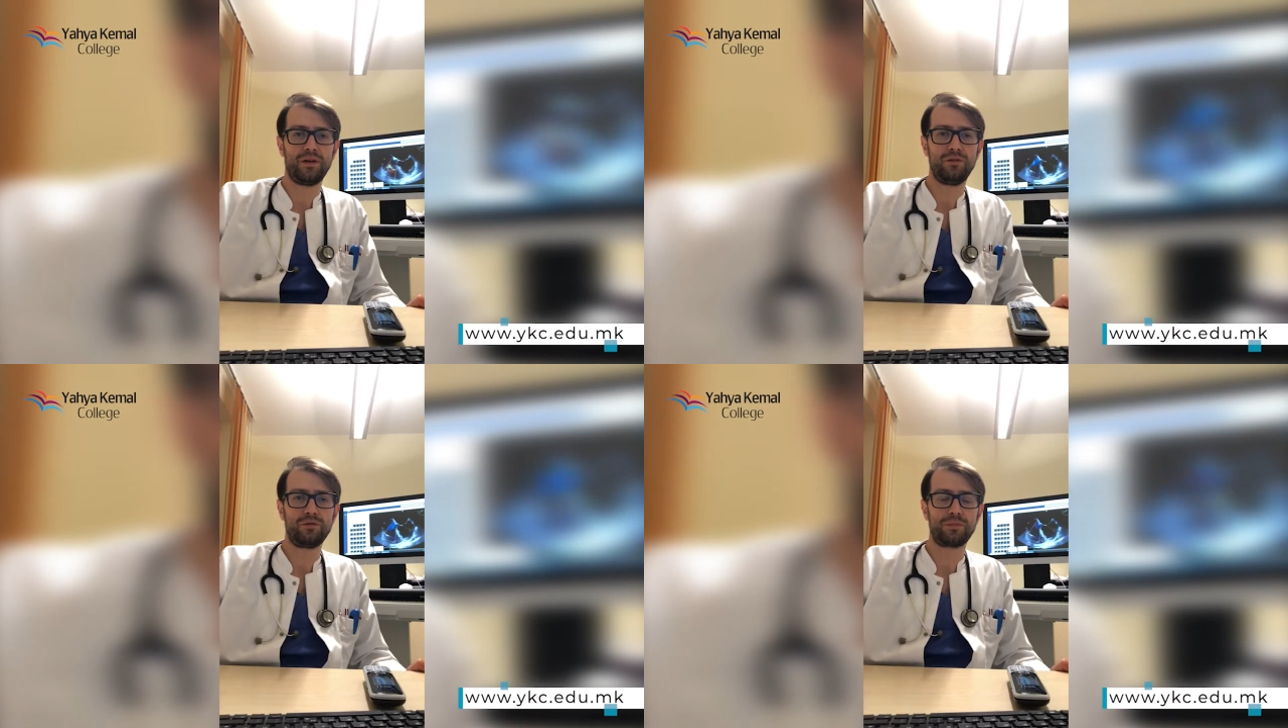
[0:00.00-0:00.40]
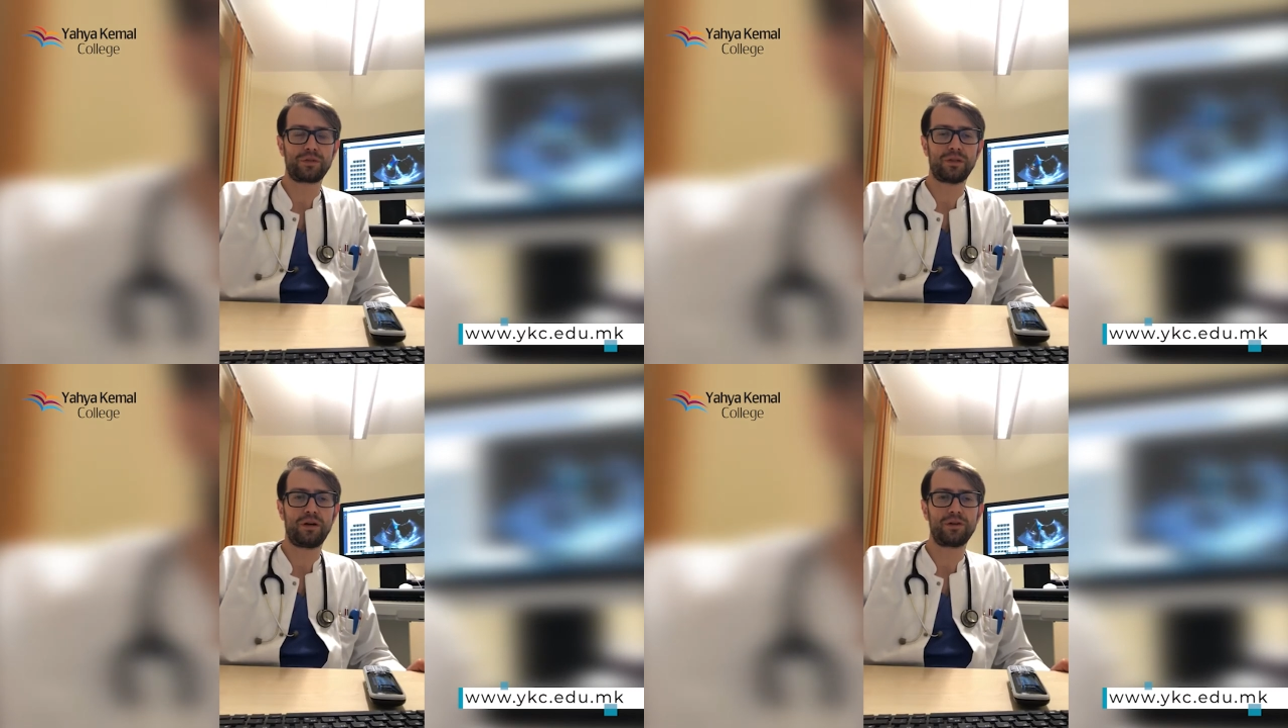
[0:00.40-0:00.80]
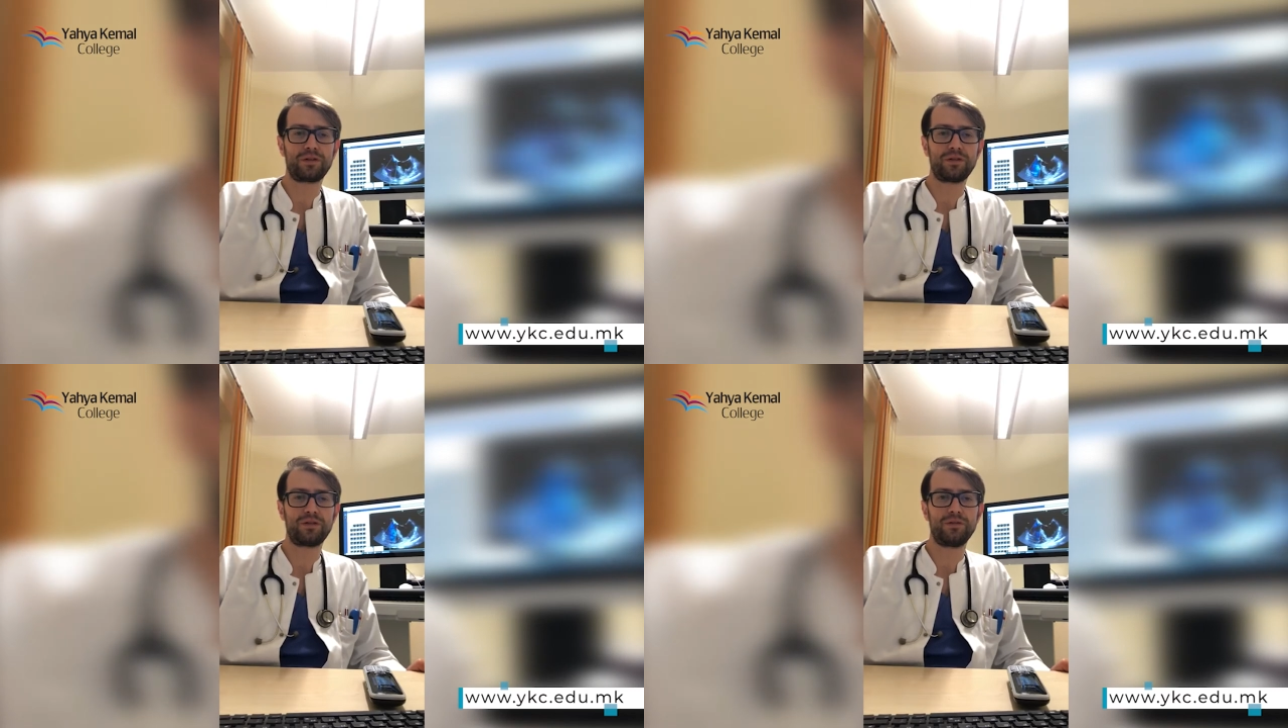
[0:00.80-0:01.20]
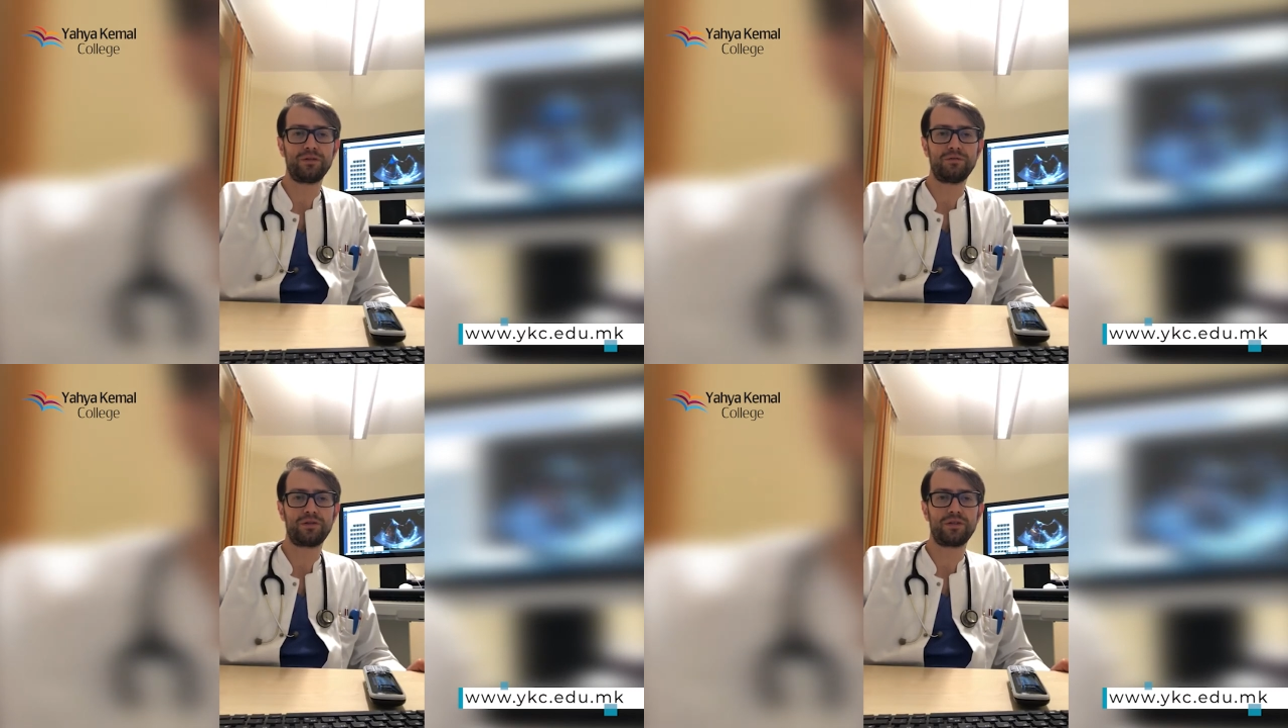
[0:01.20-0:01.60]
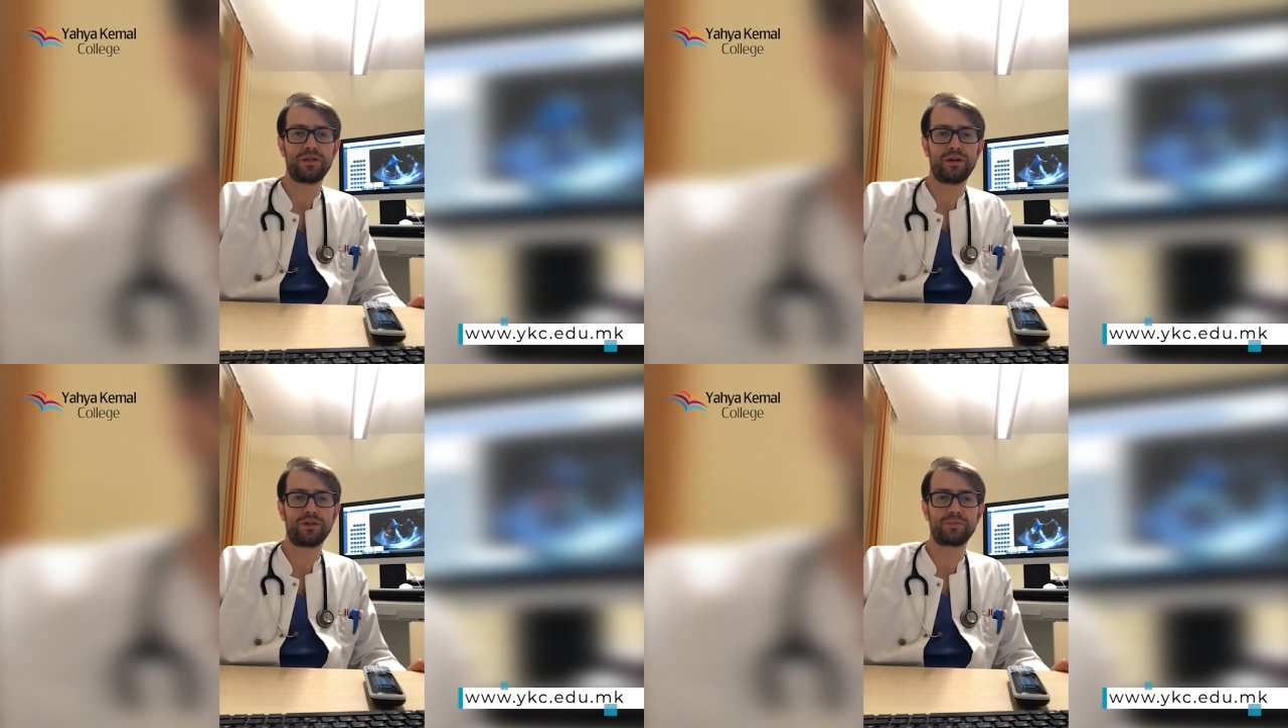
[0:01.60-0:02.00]
Europe's largest university
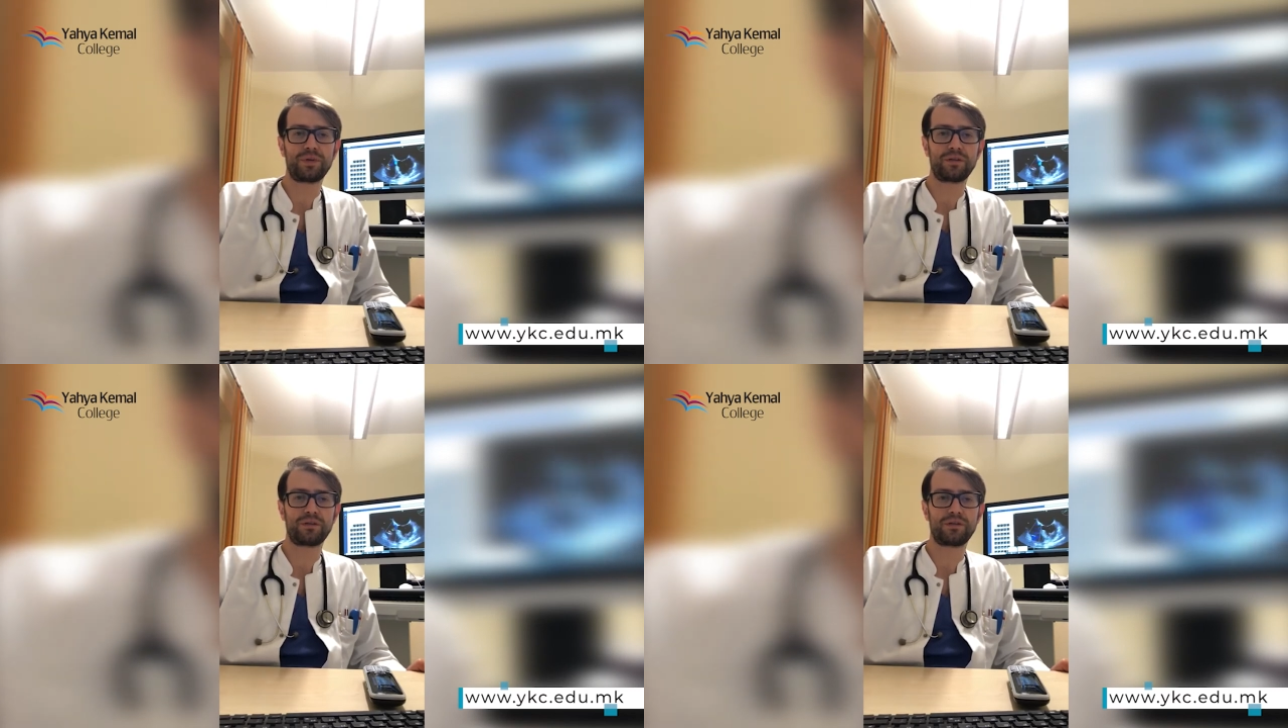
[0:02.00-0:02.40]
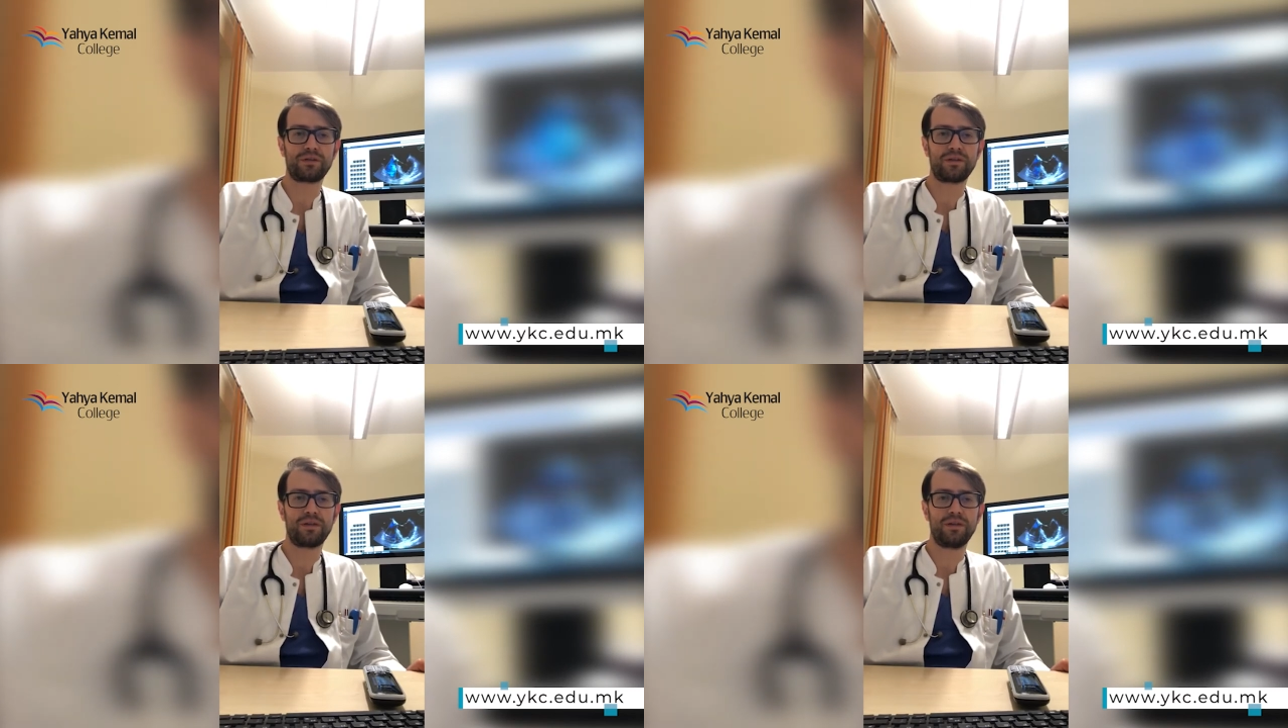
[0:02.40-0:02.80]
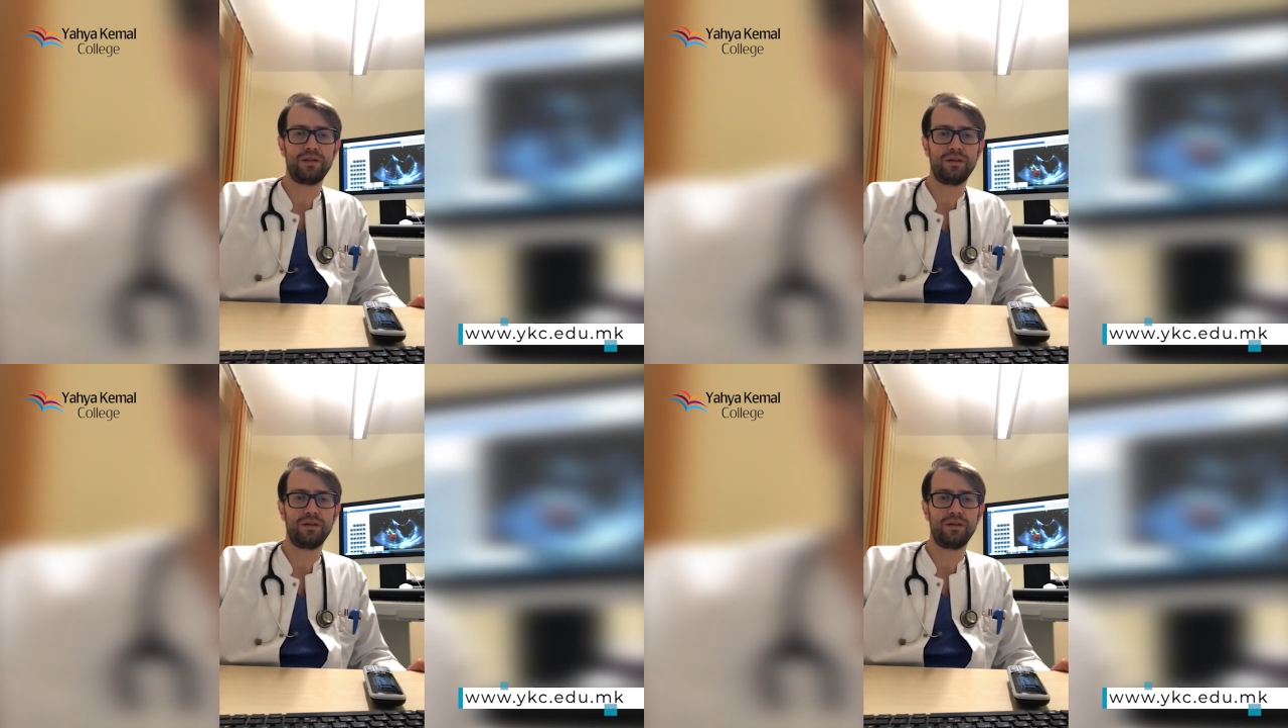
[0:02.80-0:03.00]
hospitals